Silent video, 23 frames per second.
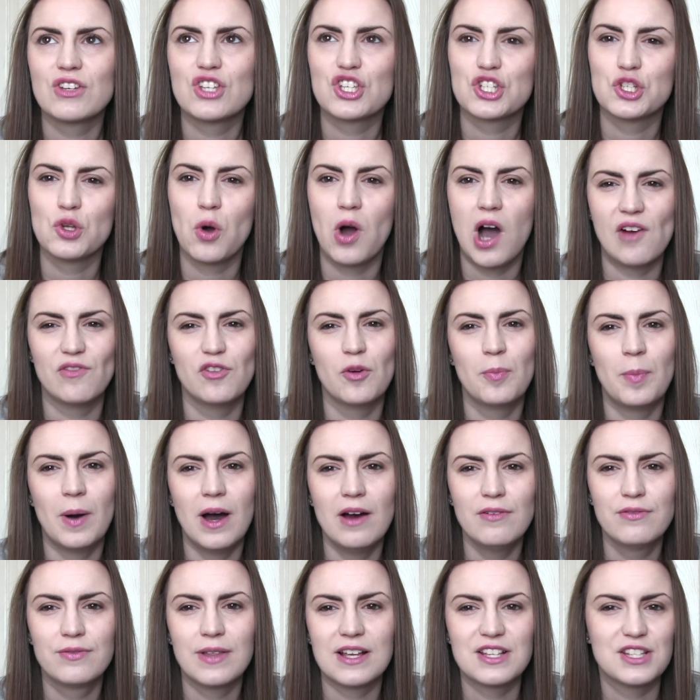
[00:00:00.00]
just not
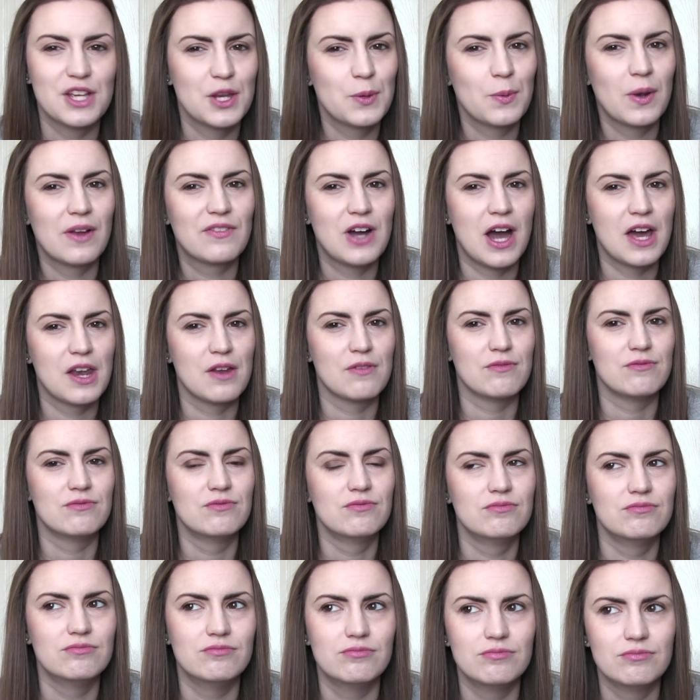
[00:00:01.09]
Hufflepuff. That's the only one I've kind
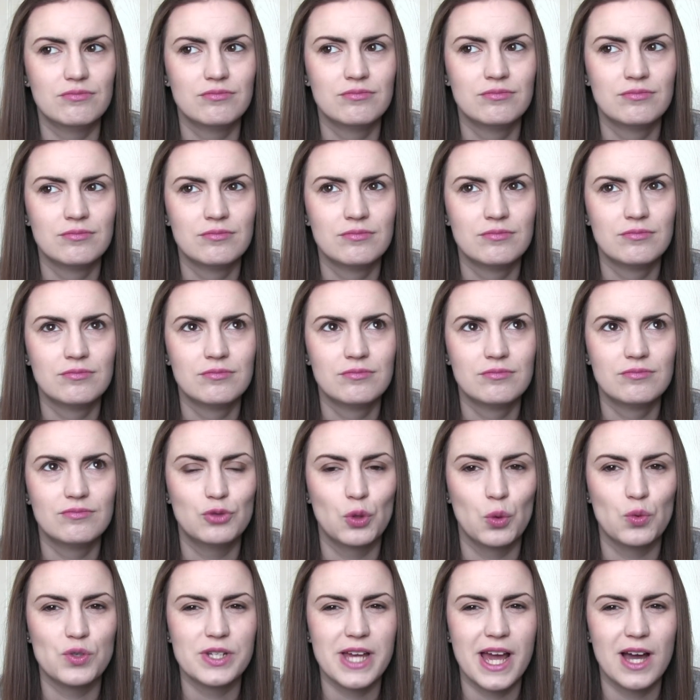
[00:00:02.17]
of
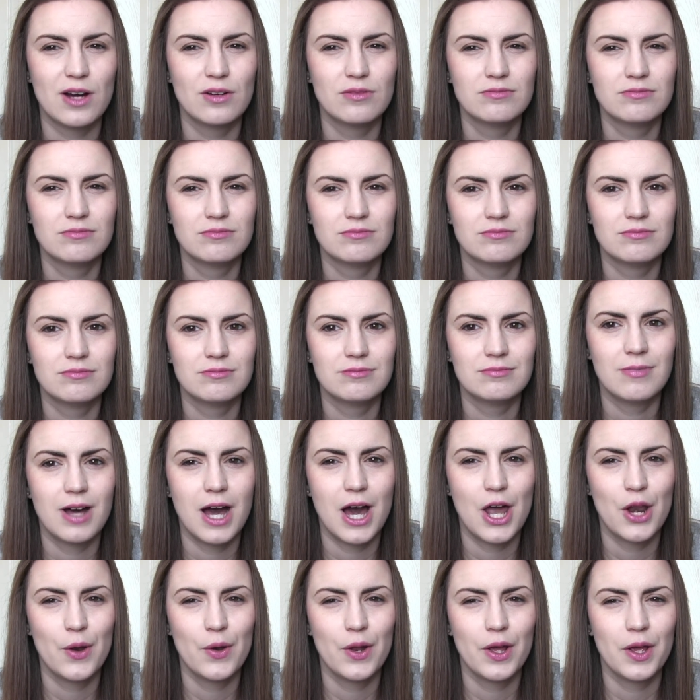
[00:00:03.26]
ruled out.
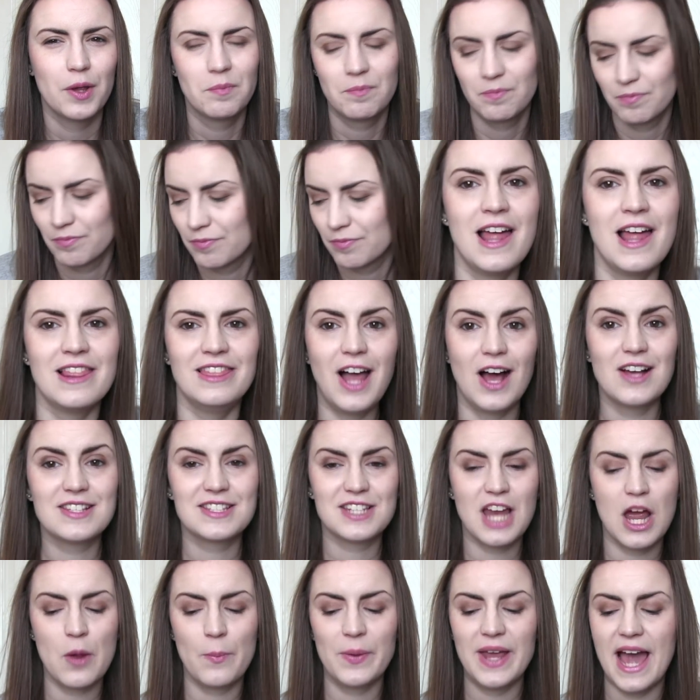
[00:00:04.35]
I don't know.
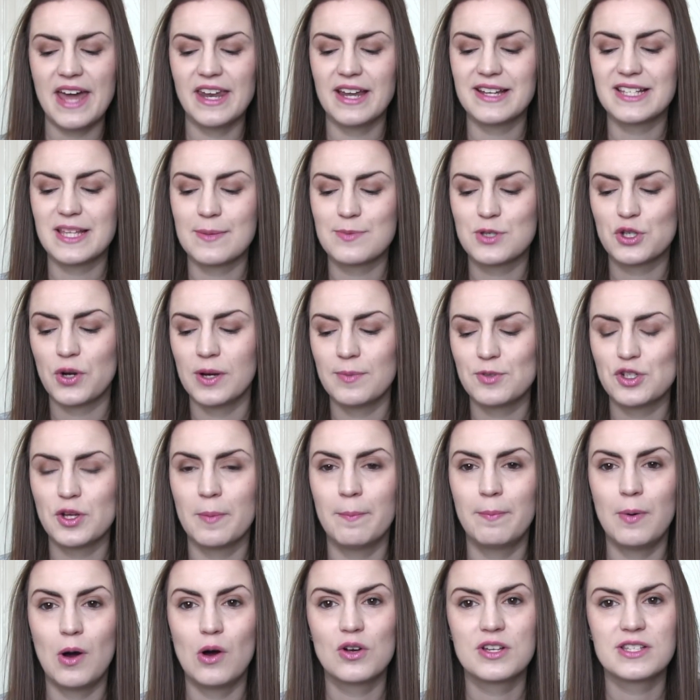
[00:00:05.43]
Last time we had a
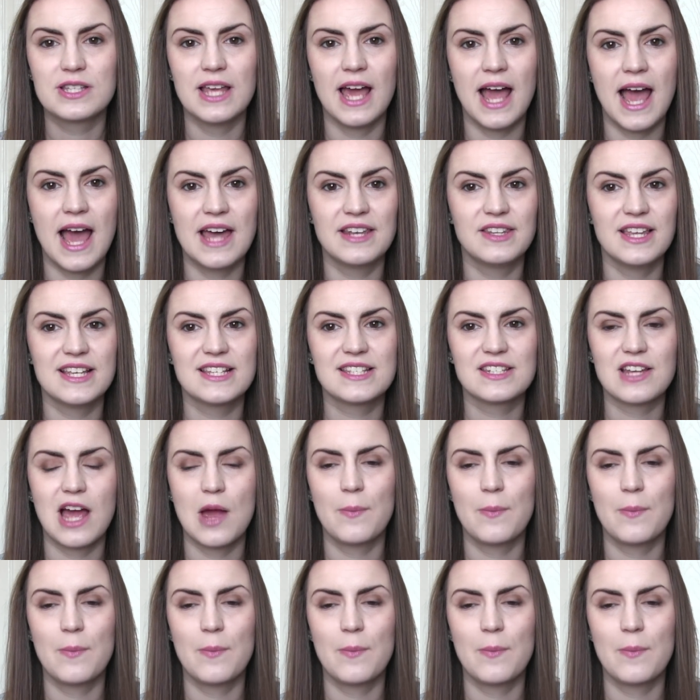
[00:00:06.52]
subscription box and this